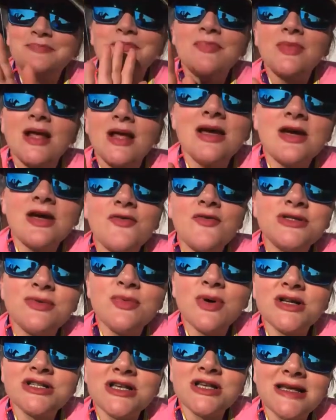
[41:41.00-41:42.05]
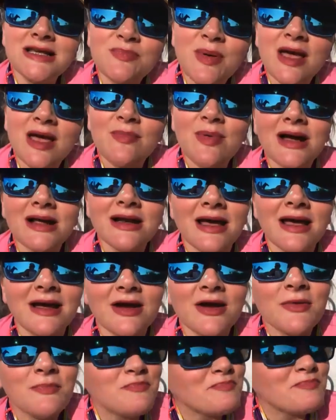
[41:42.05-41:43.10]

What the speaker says: Good to watch this play back later.